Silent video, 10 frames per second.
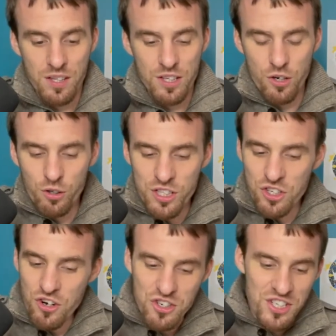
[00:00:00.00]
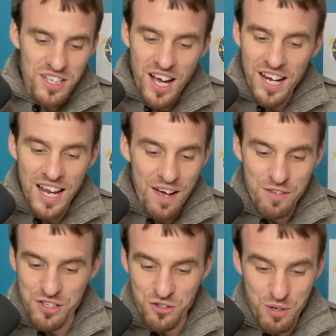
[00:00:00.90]
The early church did not have
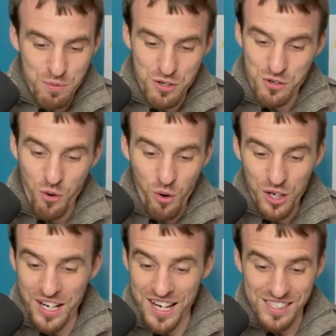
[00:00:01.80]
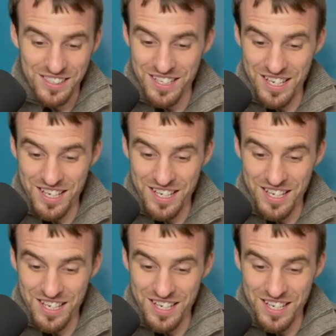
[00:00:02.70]
the scriptures organized